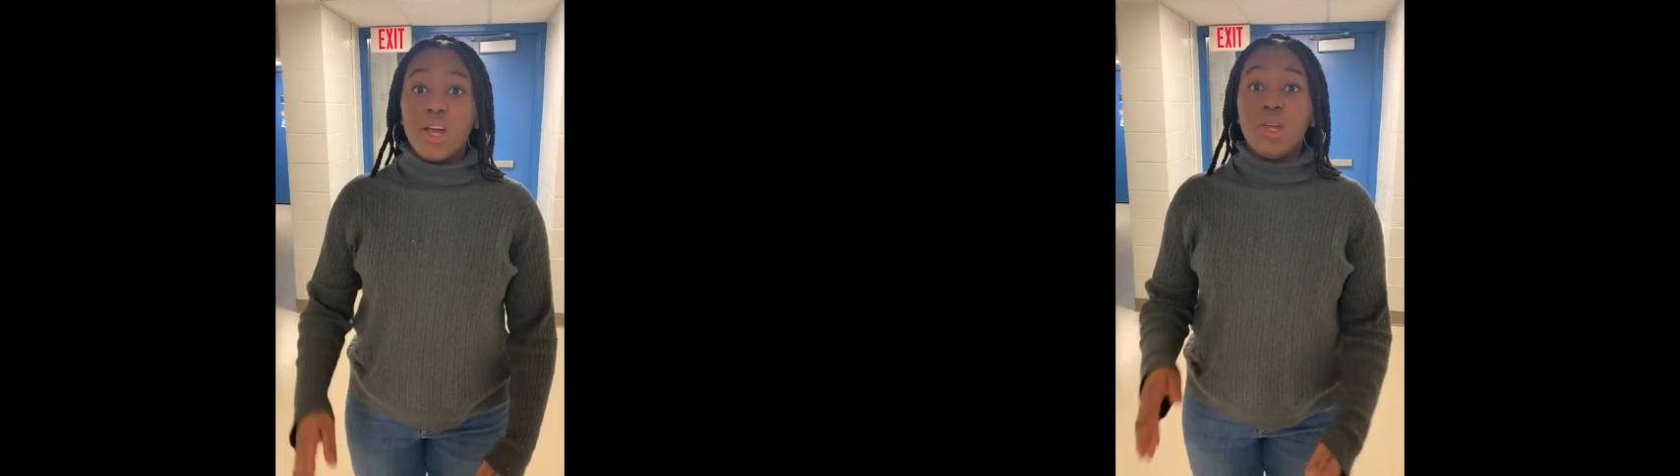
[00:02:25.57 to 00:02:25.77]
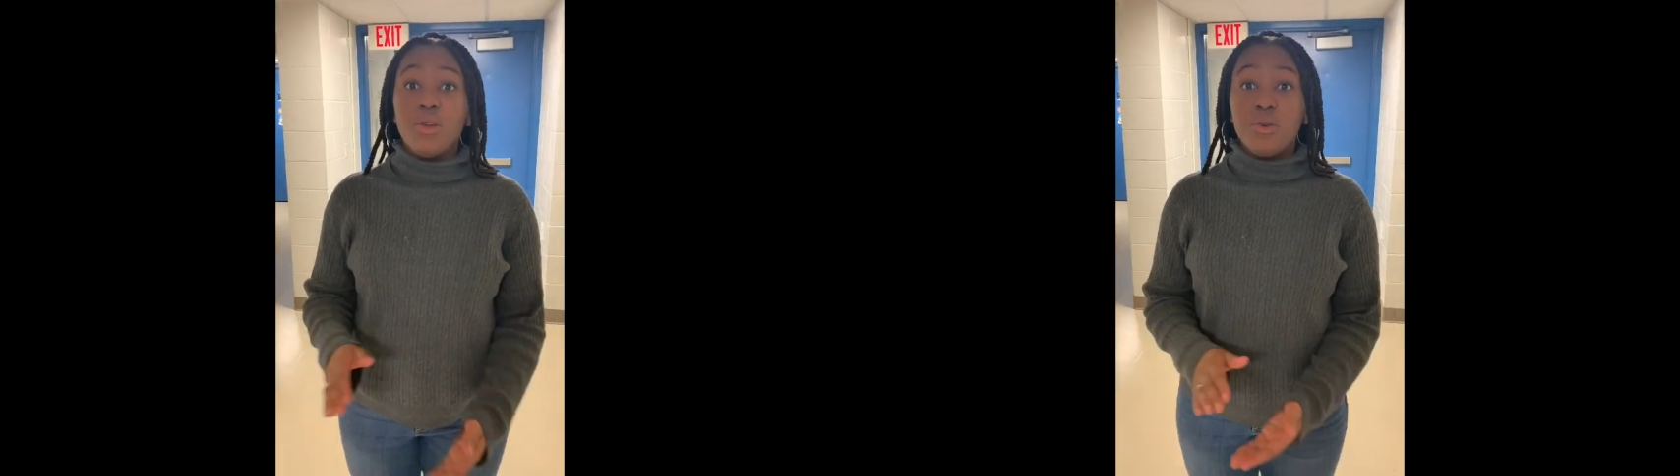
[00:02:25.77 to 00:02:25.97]

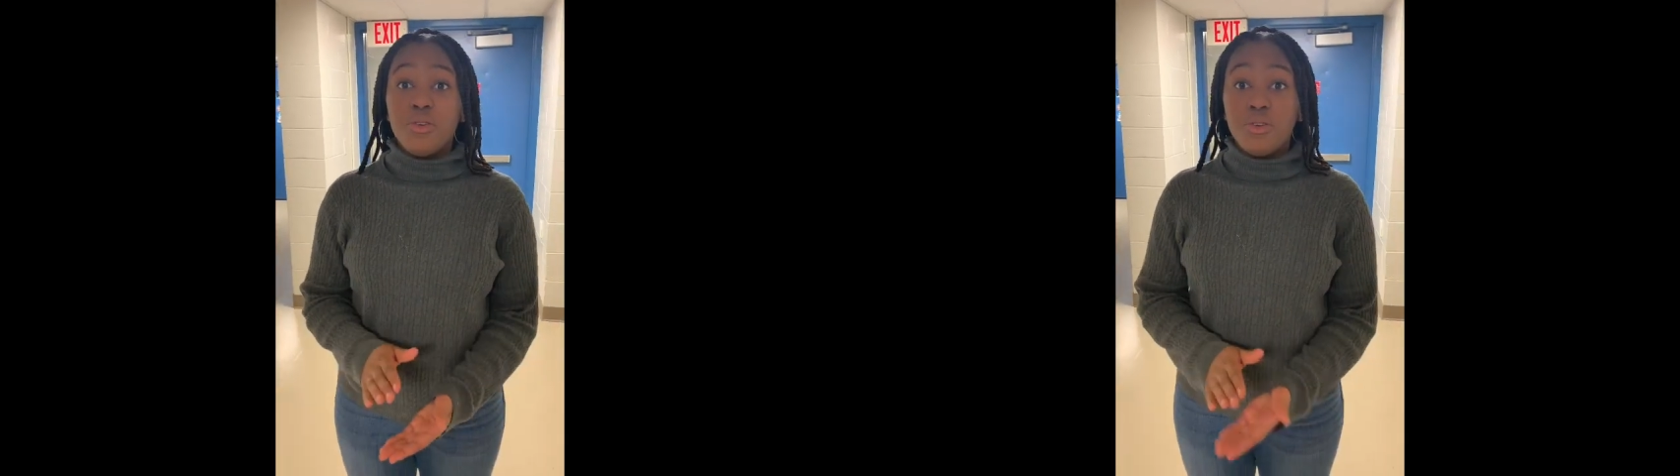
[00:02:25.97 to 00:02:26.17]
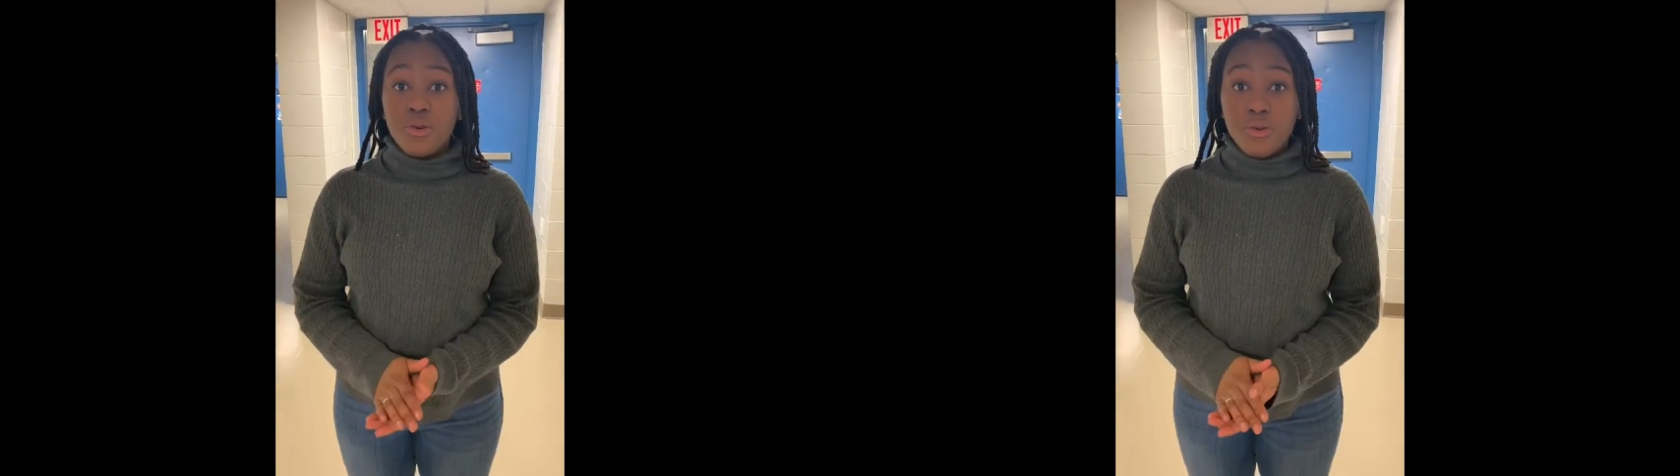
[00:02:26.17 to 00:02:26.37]
you
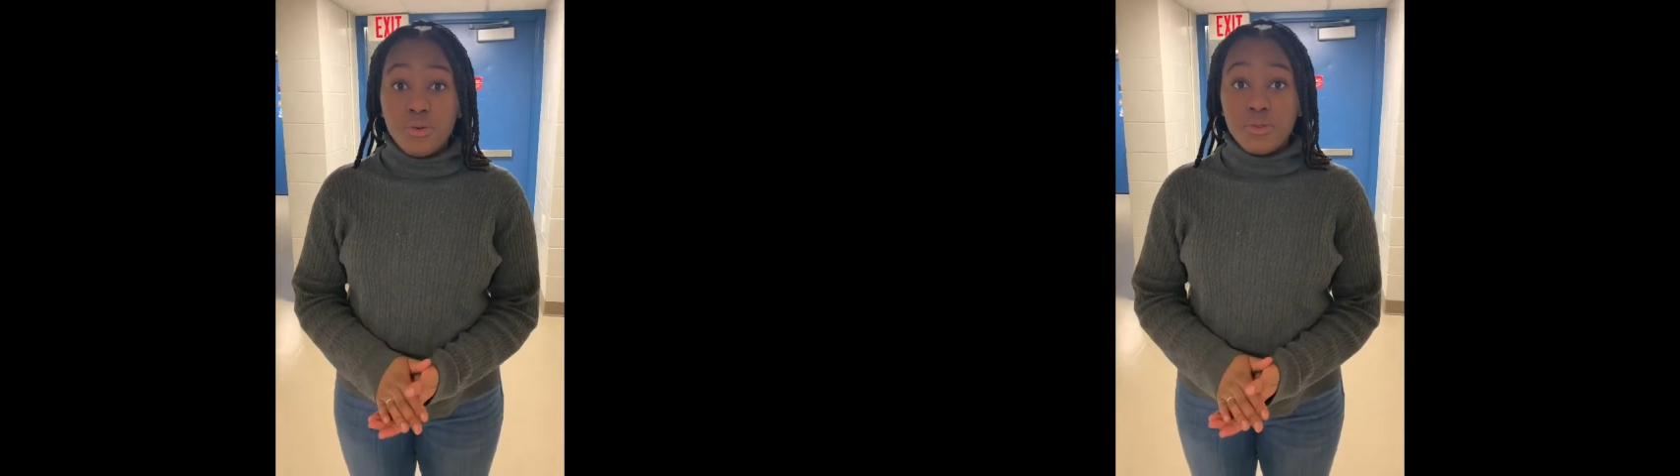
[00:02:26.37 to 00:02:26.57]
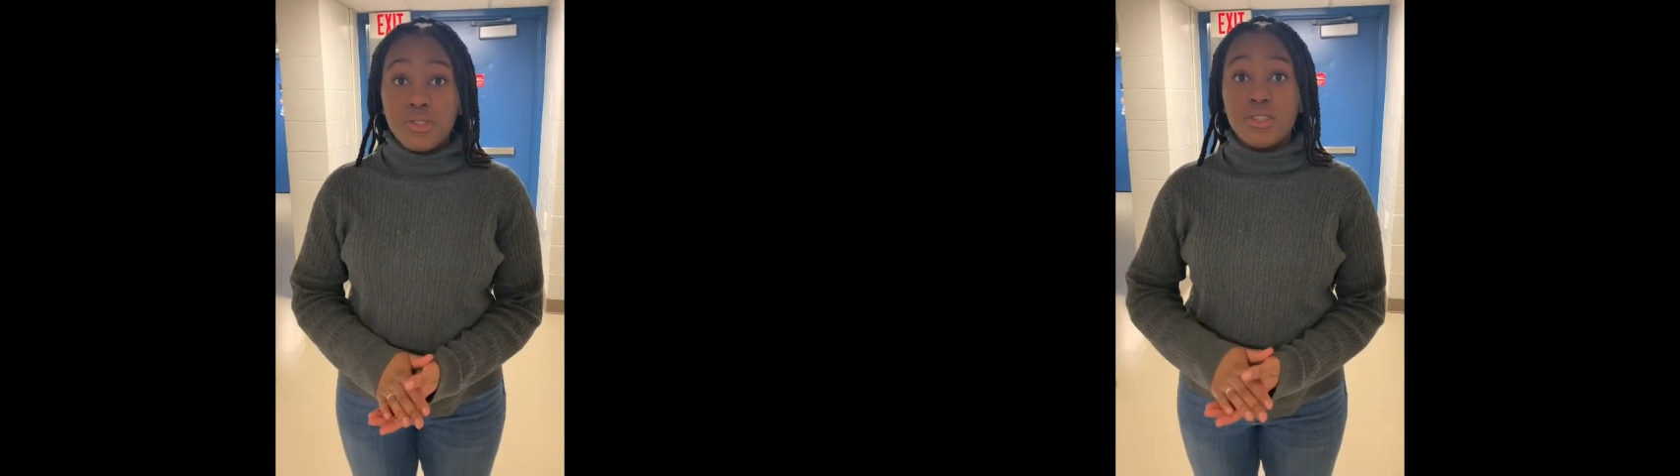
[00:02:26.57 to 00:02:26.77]

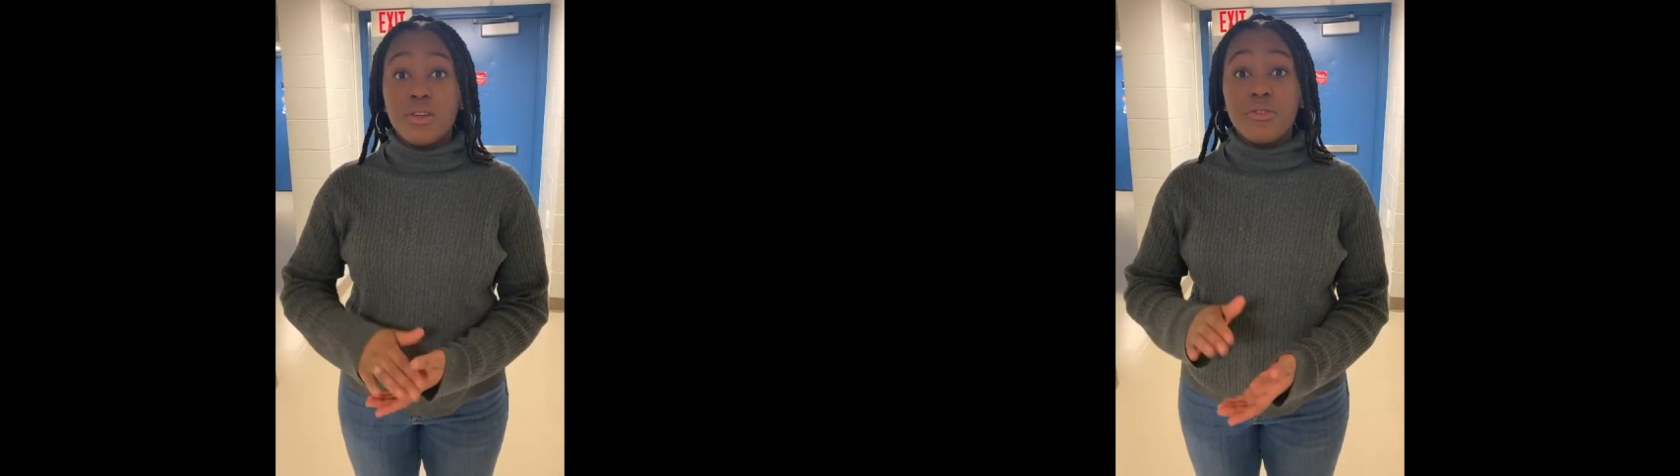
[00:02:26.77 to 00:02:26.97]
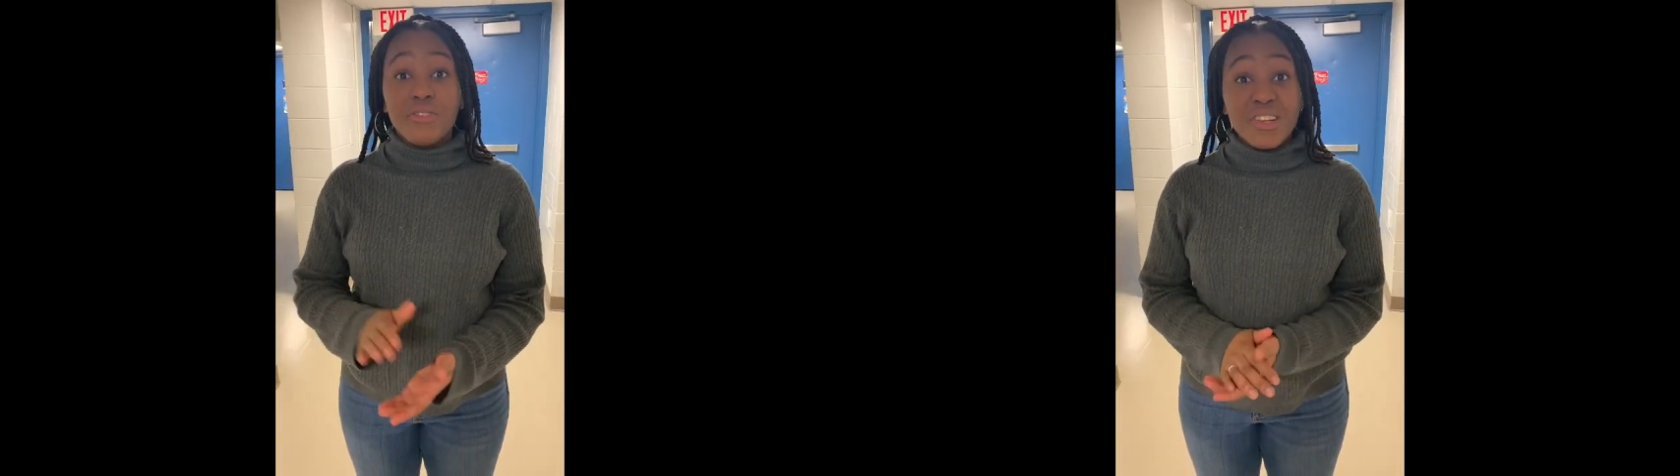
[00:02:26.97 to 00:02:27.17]
use
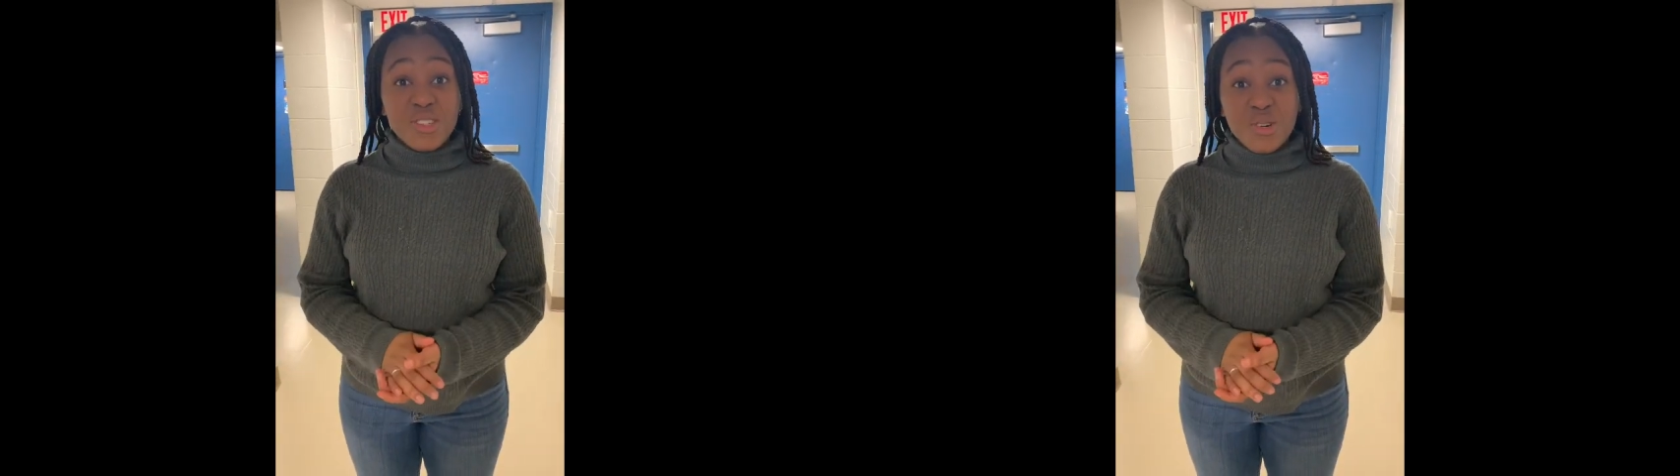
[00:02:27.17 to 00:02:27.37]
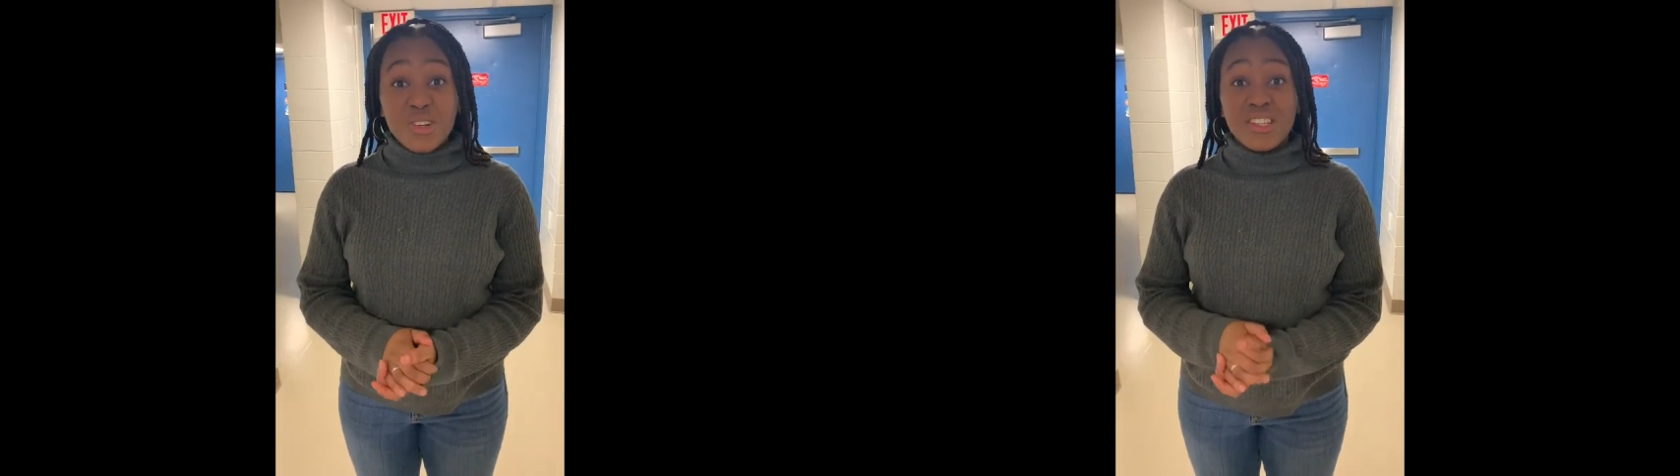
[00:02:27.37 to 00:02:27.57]
the
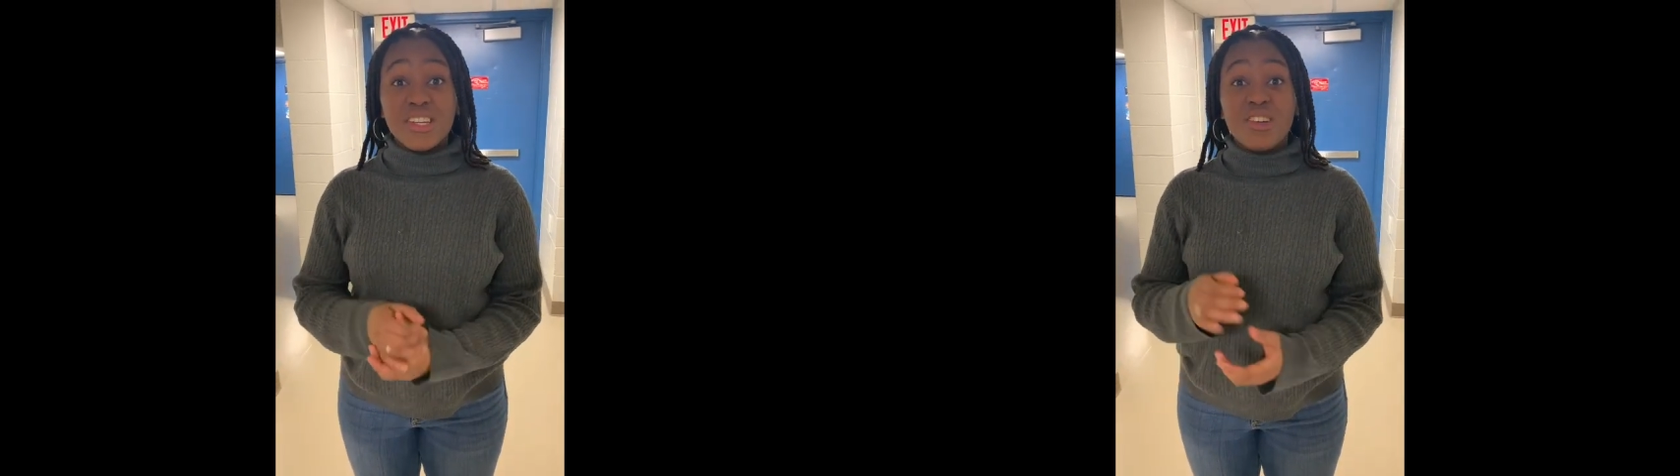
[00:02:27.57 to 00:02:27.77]
resources